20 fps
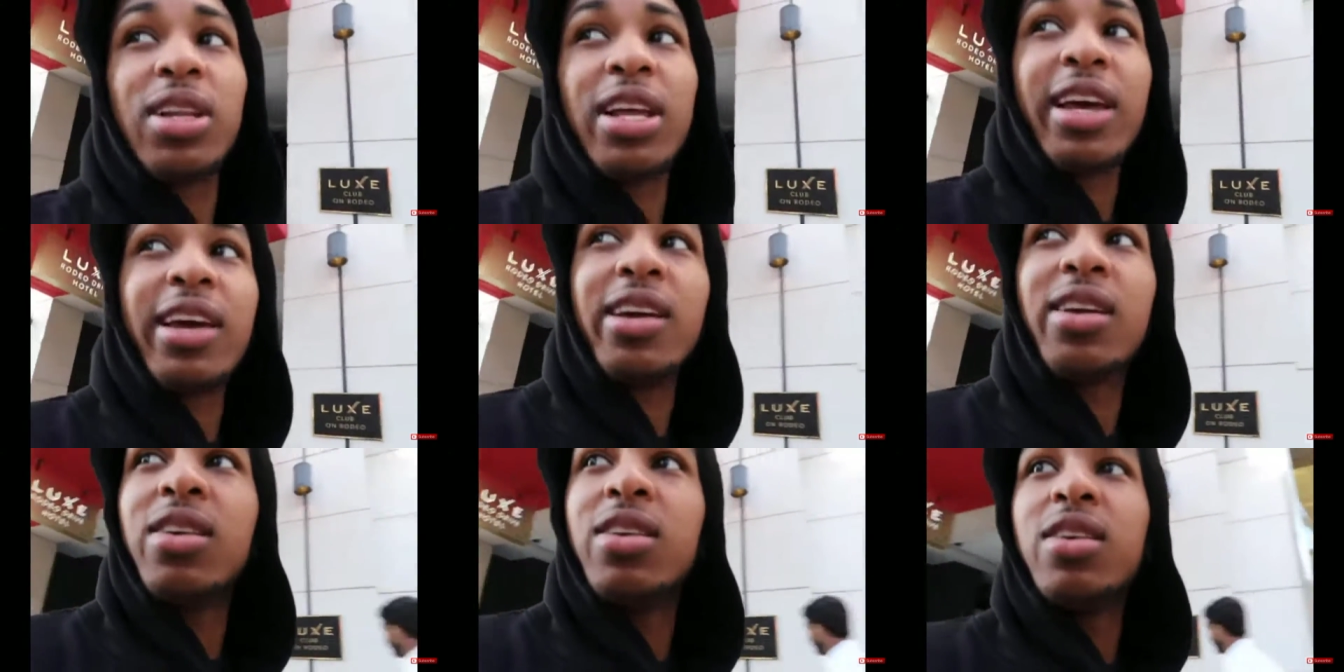
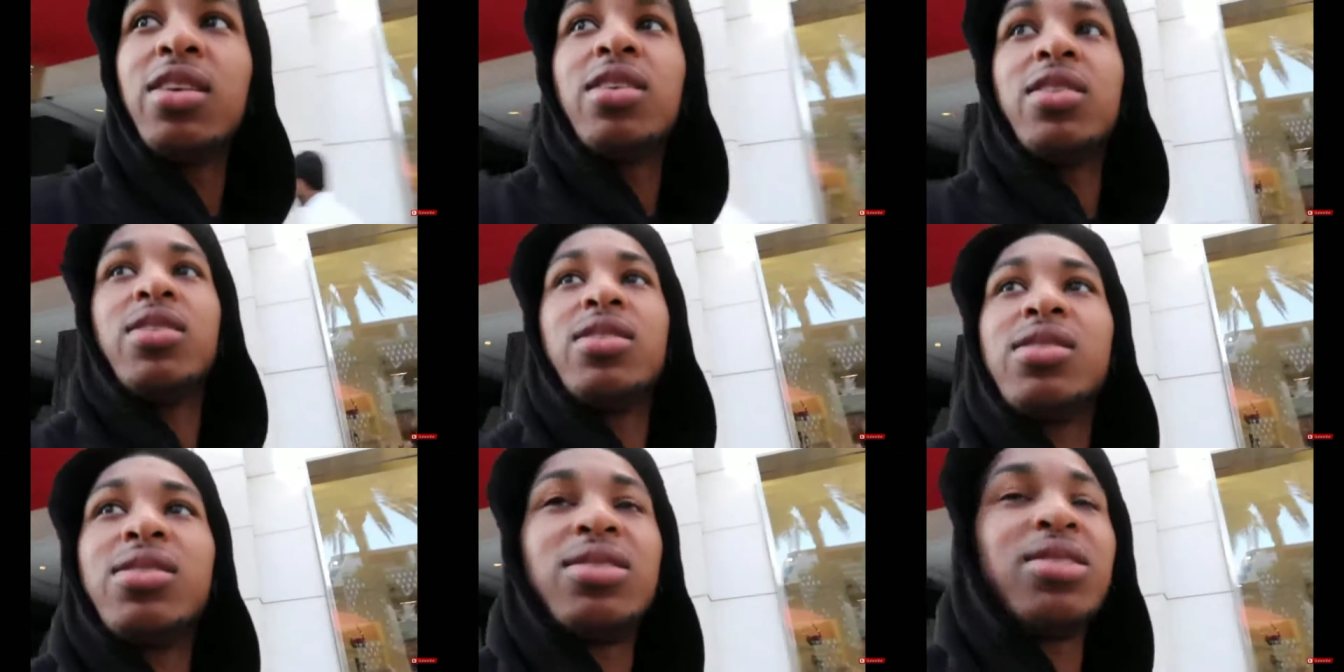Like, you
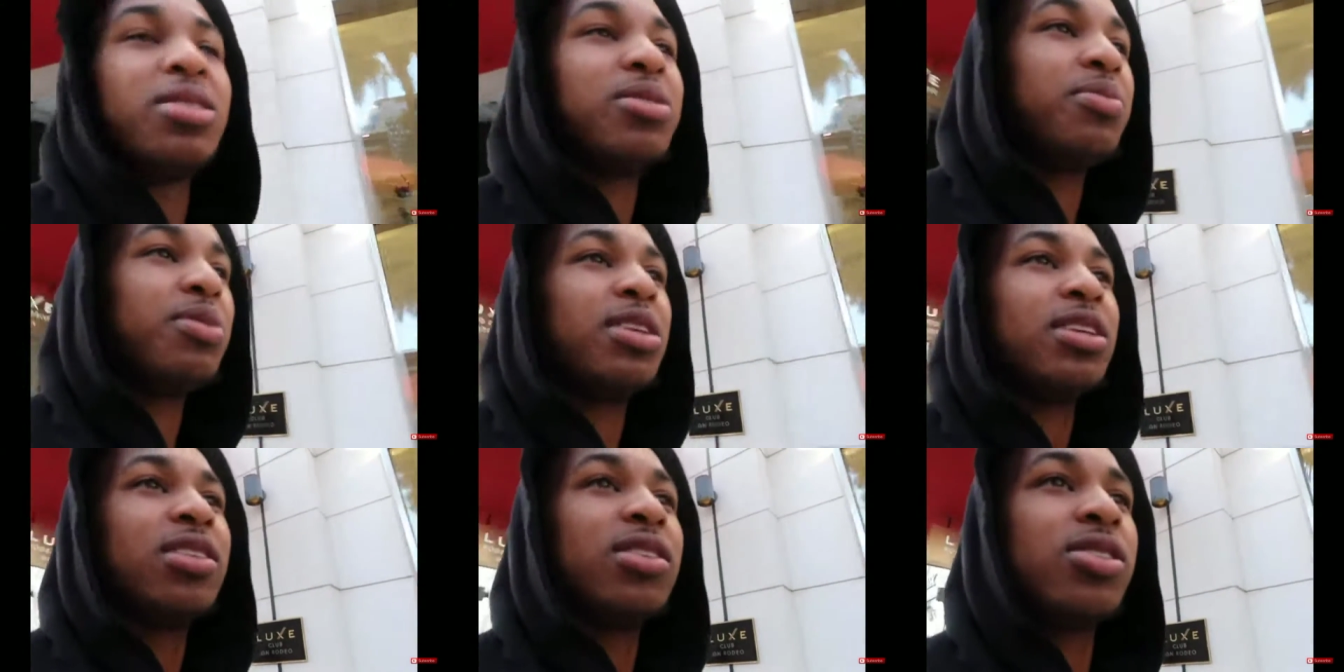know what I
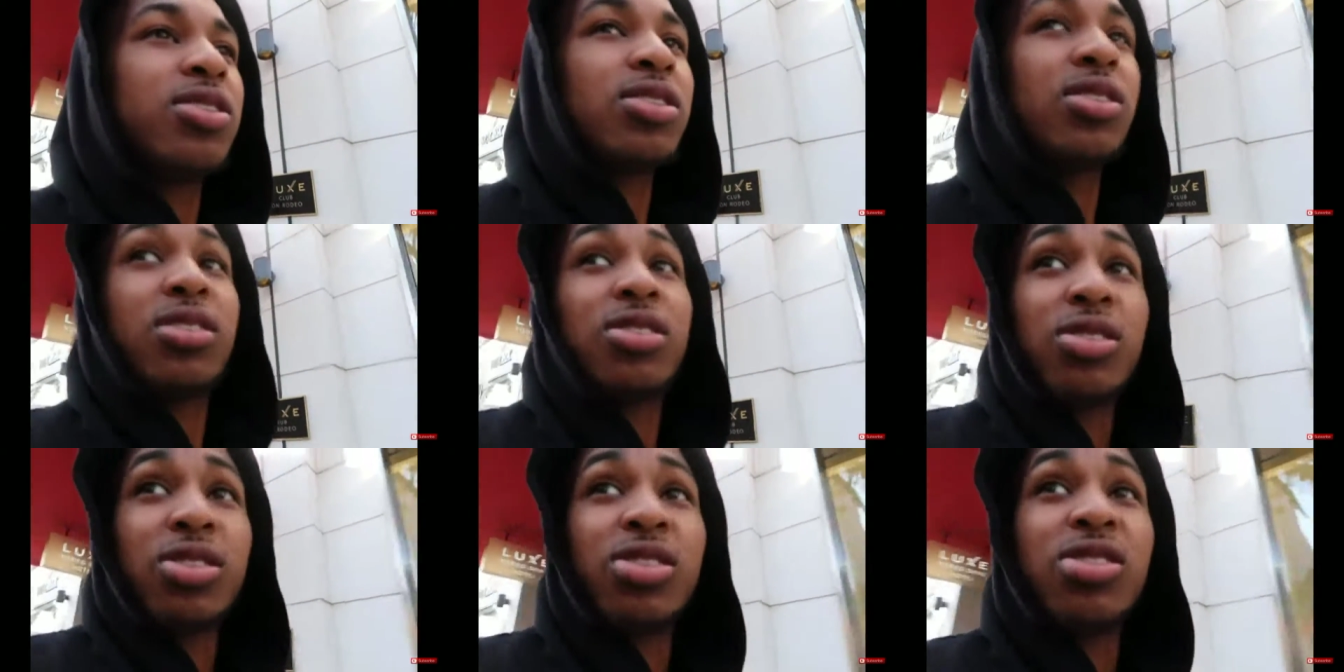mean? This
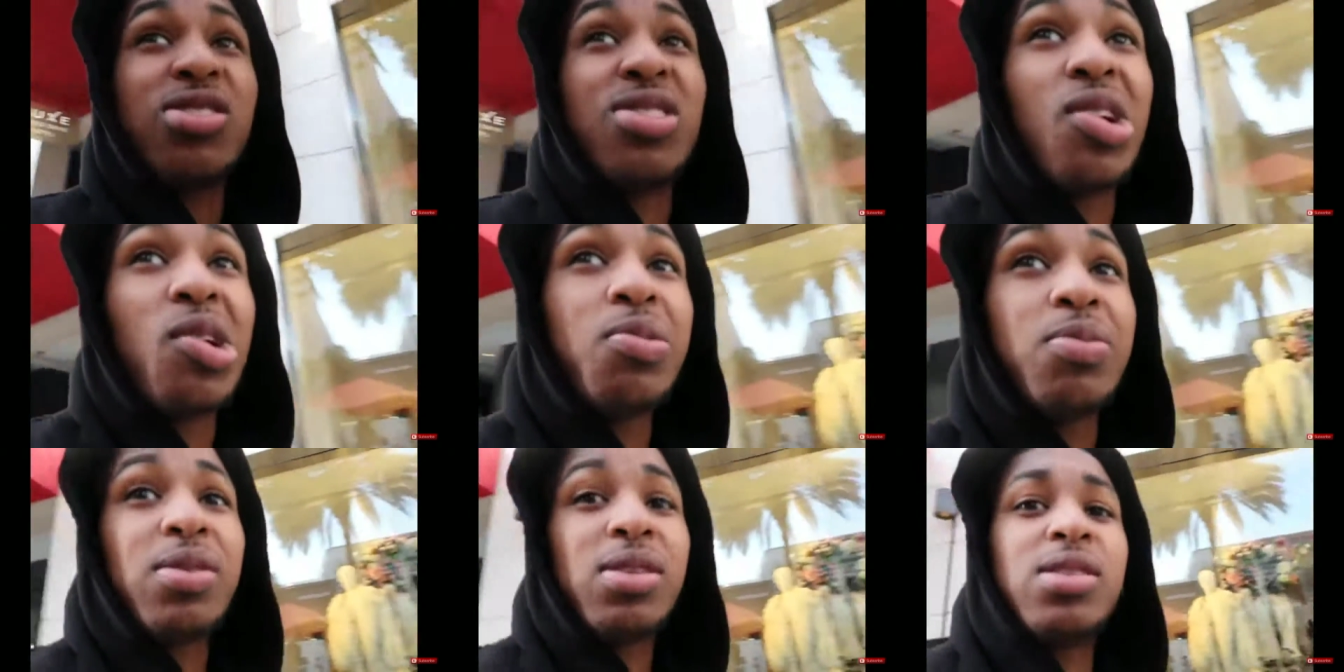shit's just
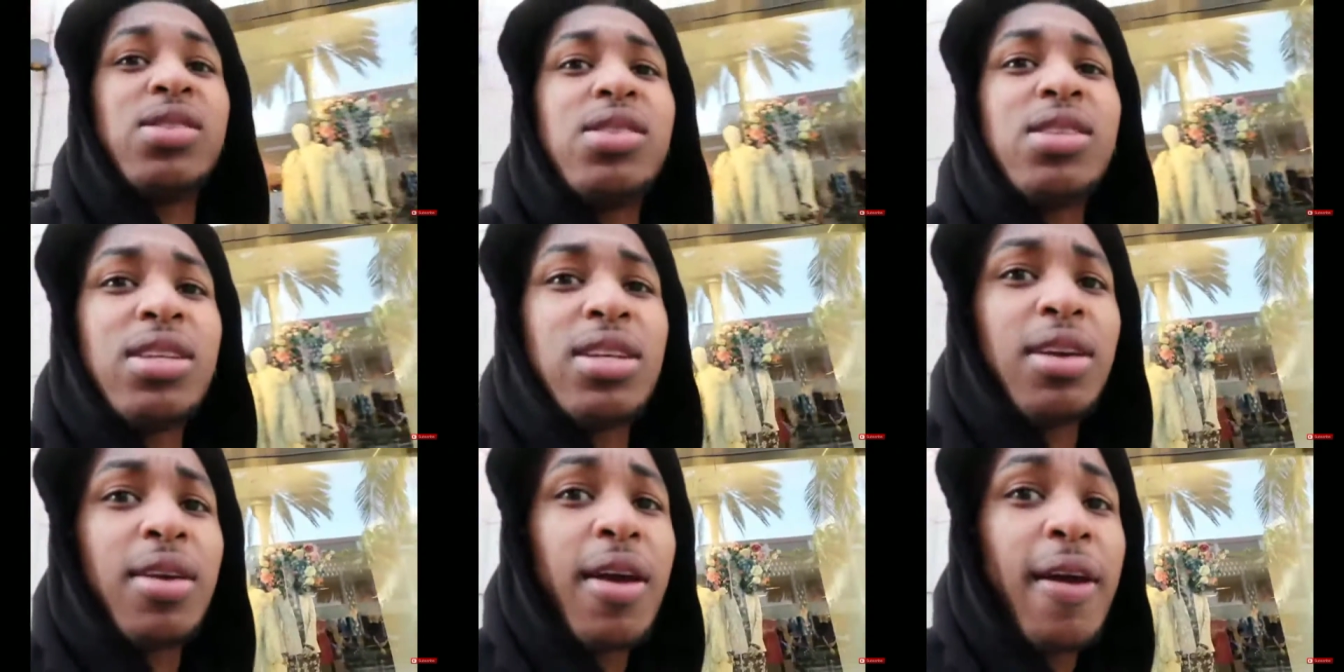dope to
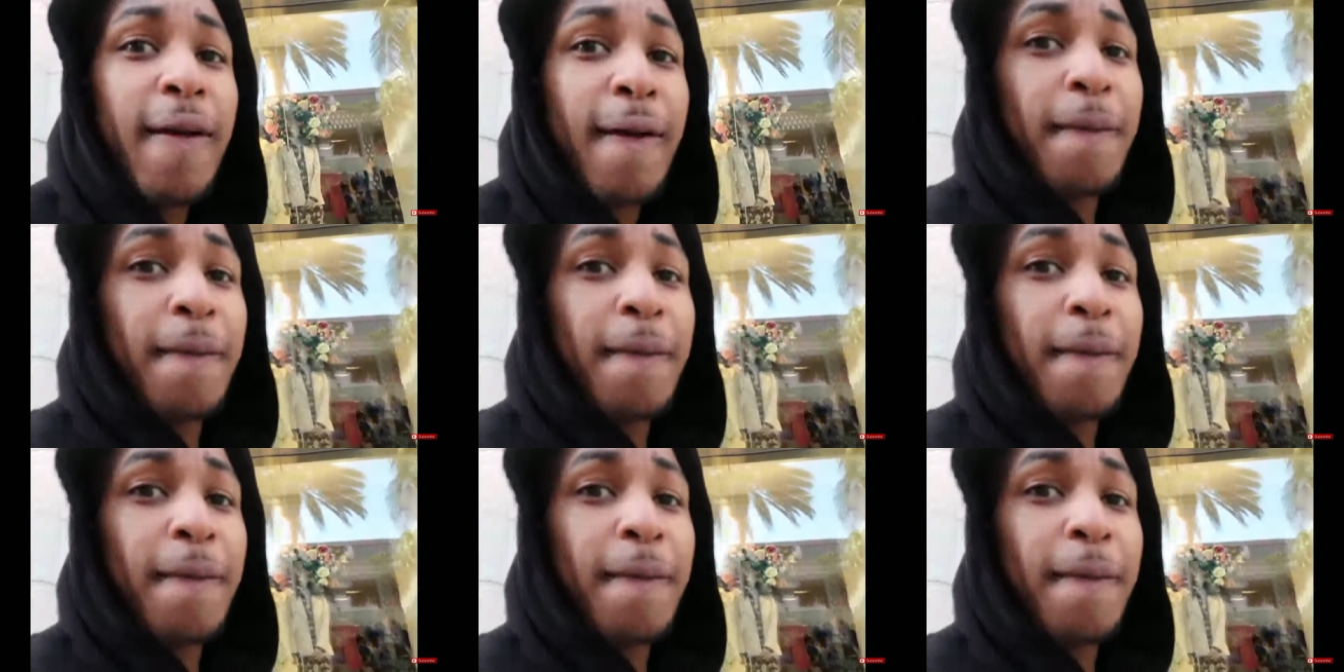see